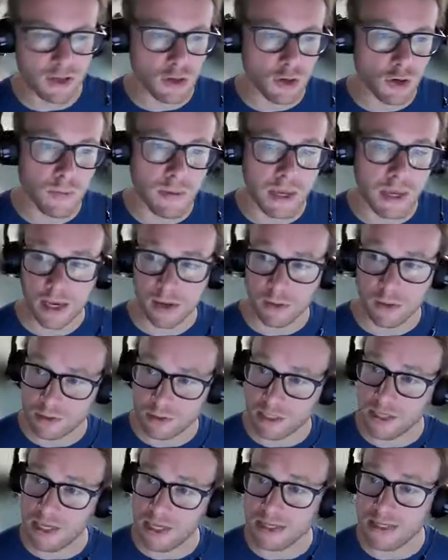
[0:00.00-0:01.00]
u be equal
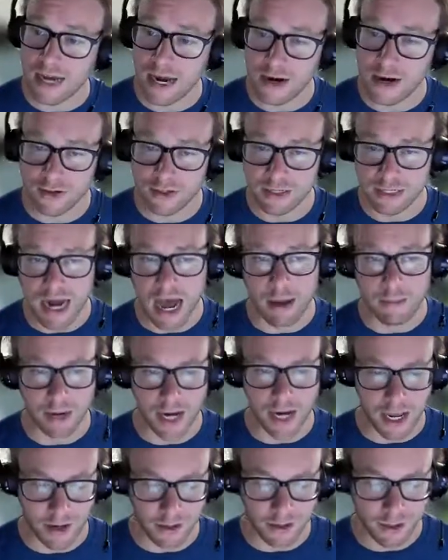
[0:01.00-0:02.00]
to the entire
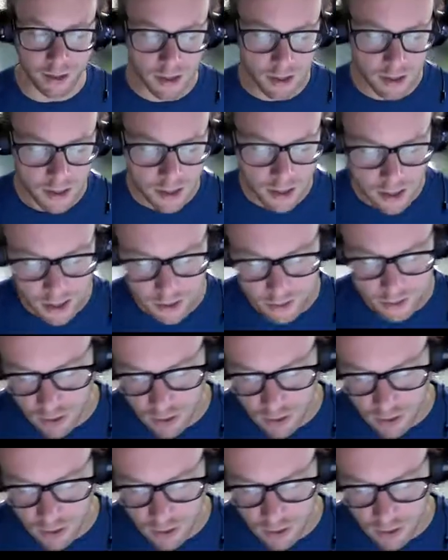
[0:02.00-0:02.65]
denominator. And